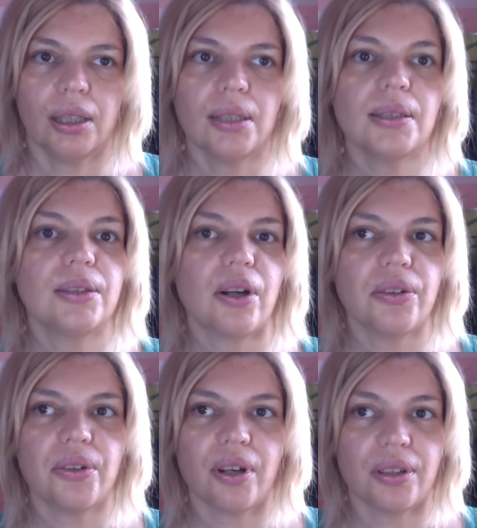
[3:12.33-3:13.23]
Then
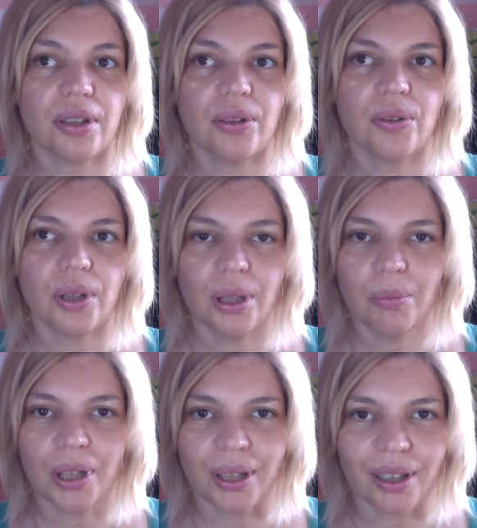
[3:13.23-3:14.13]
start writing your
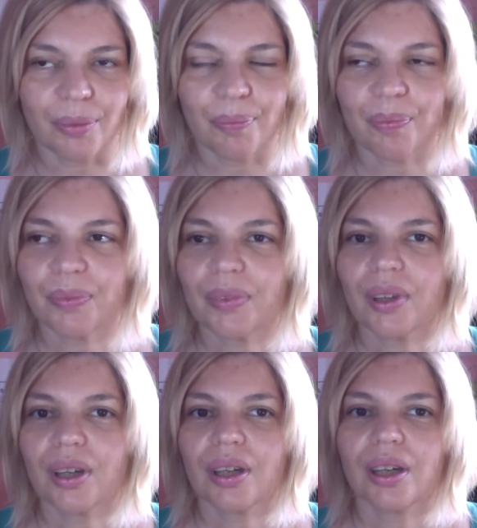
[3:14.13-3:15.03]
email.
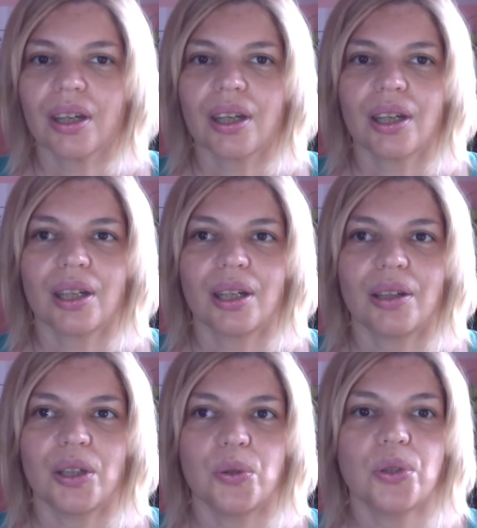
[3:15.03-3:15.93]

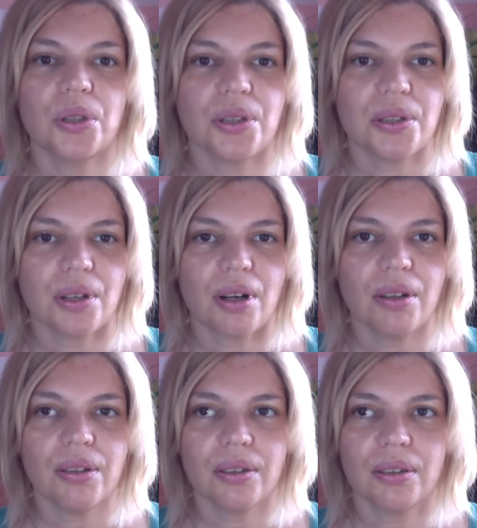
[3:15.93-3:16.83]
You usually
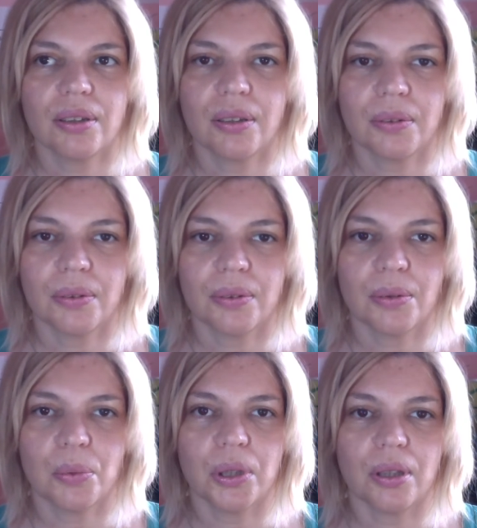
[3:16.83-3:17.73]
start
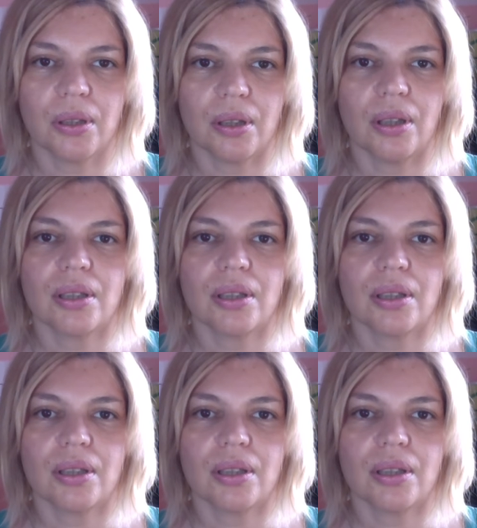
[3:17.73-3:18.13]
with the